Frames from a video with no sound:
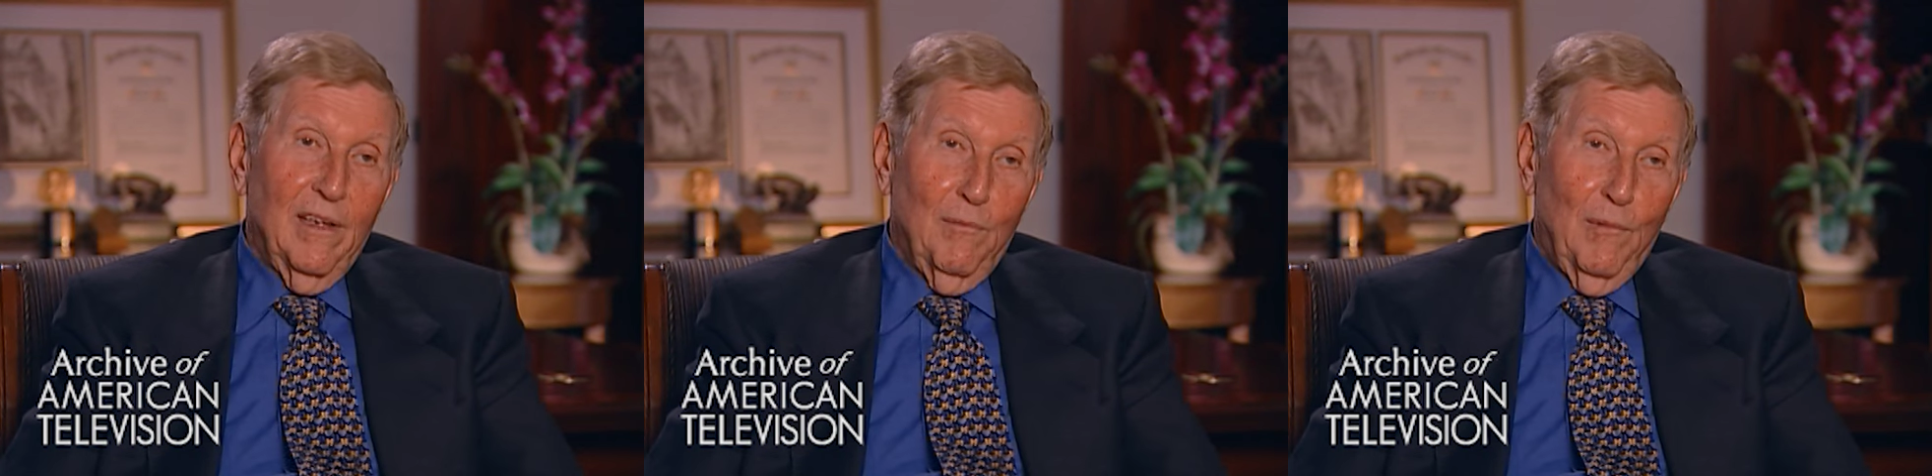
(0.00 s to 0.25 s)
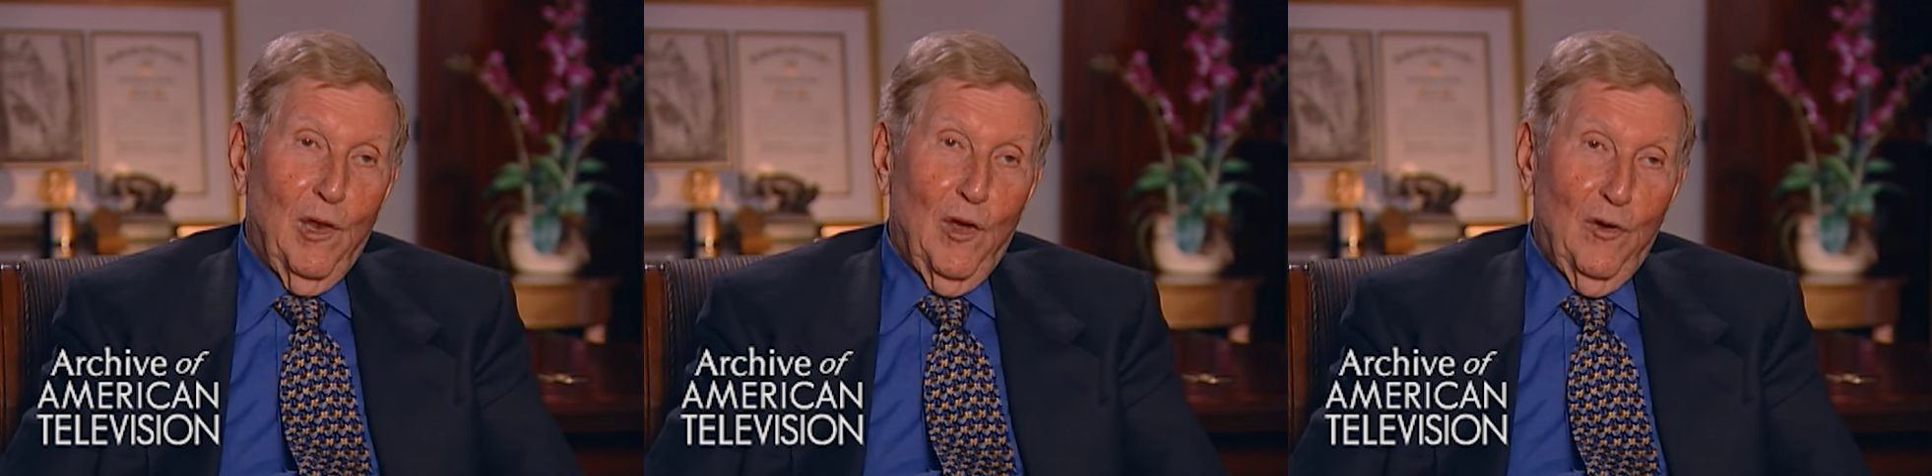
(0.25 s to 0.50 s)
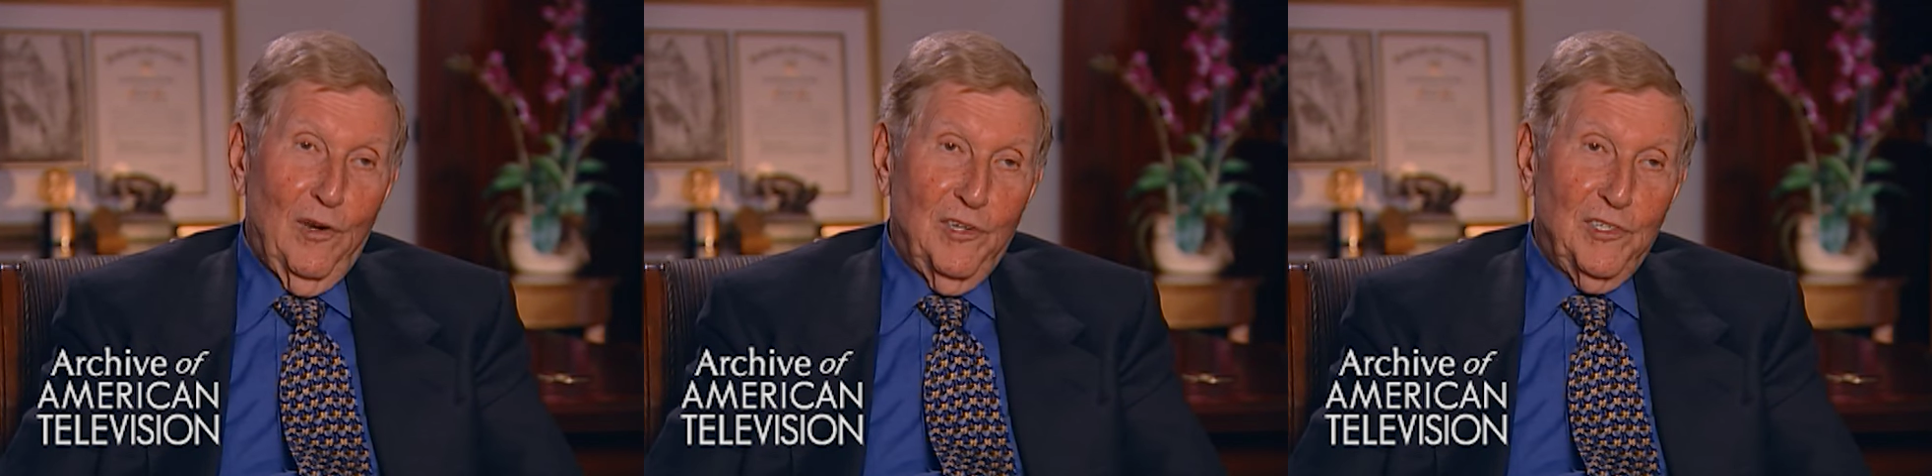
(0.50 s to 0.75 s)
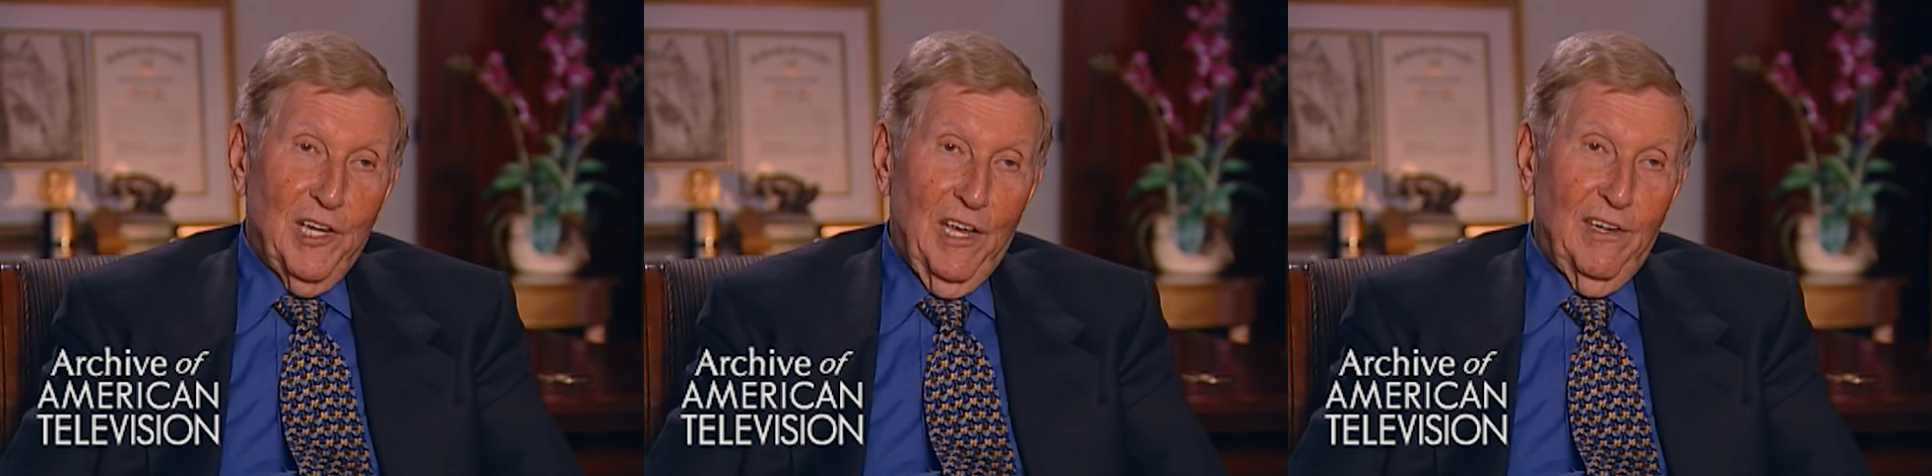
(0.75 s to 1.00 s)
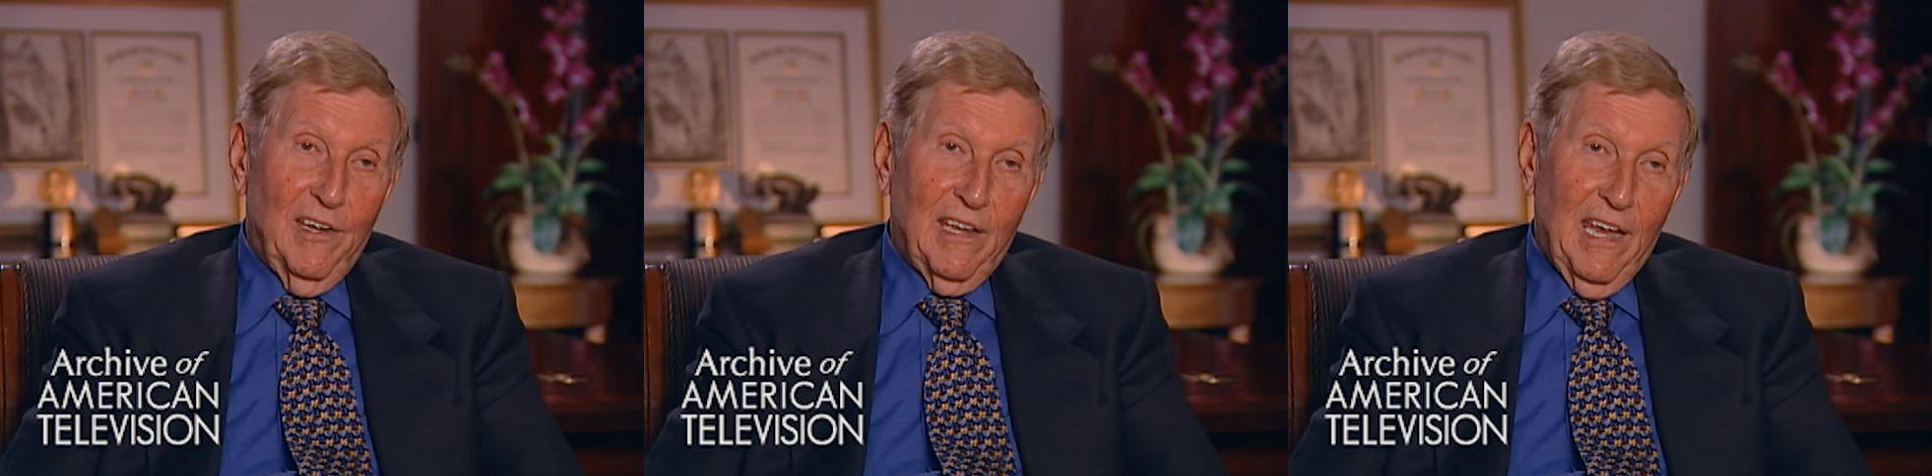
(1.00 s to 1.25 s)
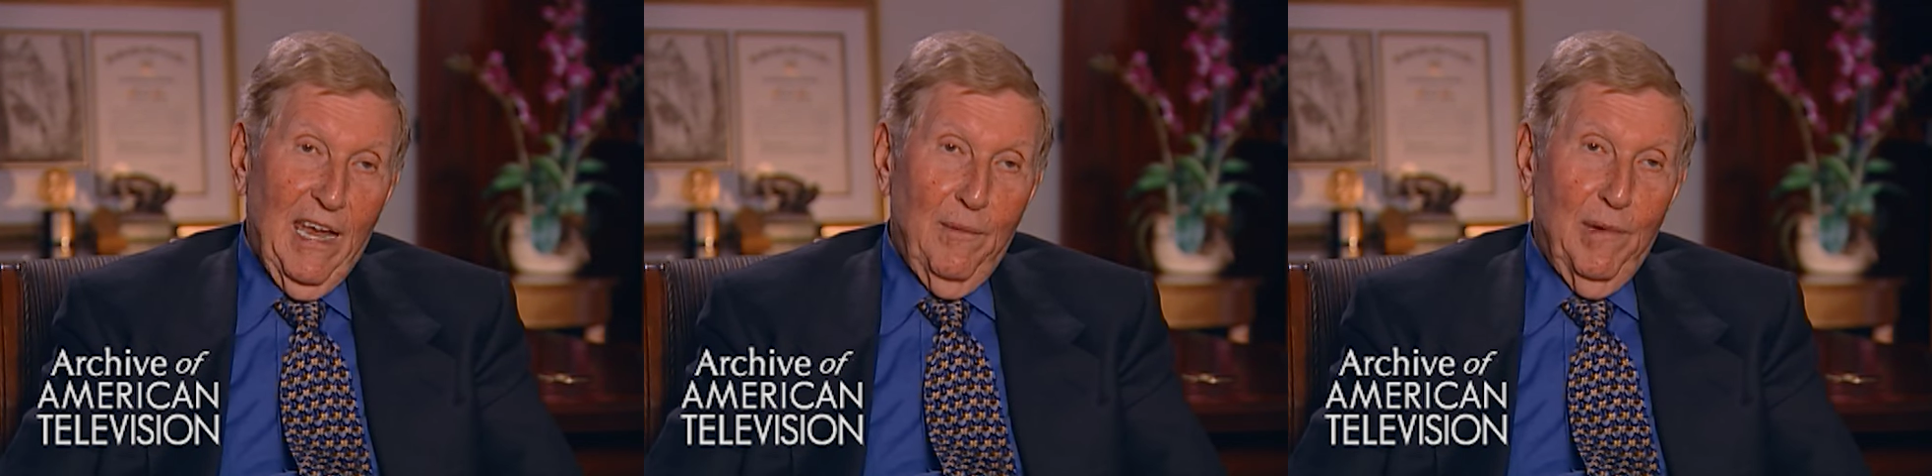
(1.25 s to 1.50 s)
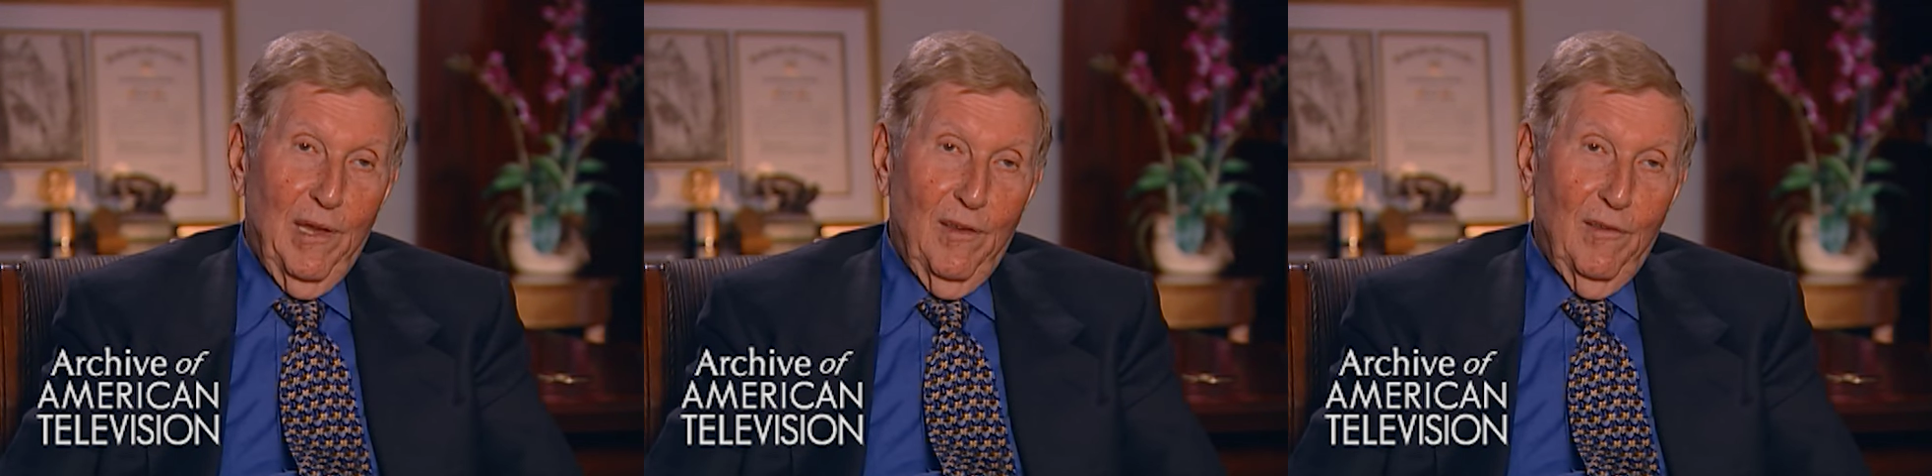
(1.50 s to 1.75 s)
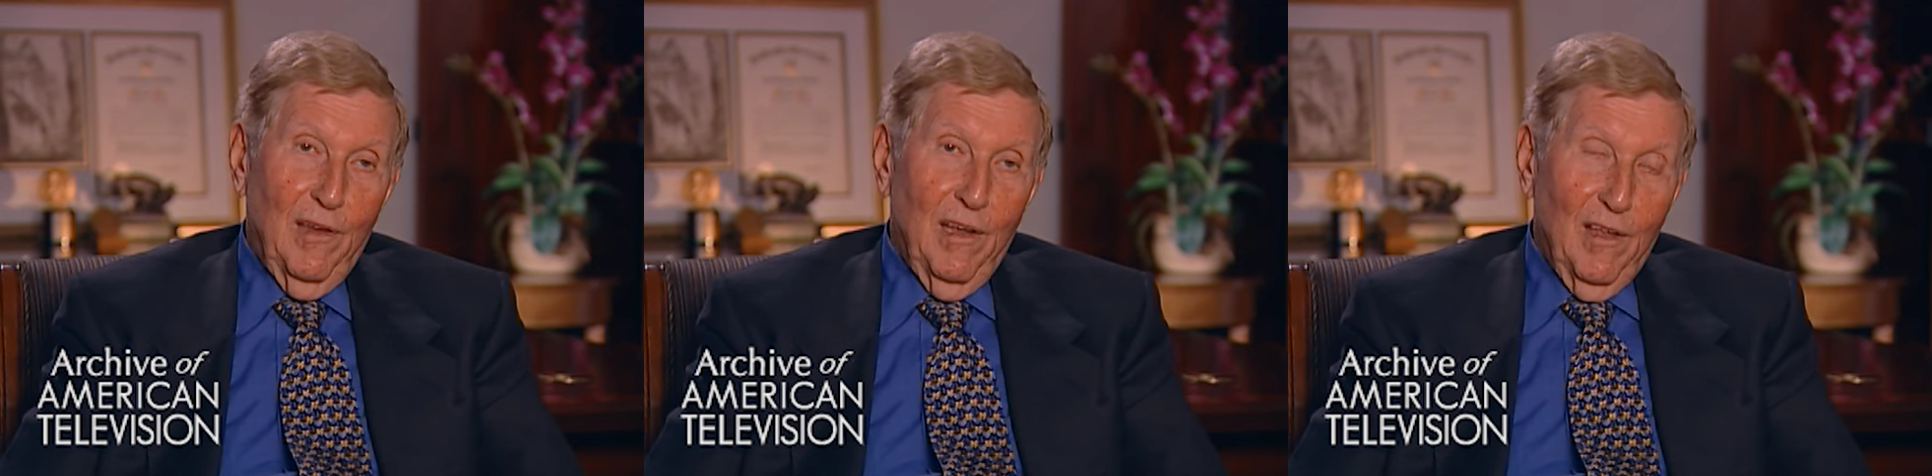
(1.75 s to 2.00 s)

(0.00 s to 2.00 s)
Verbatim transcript: Malone agenda, came in.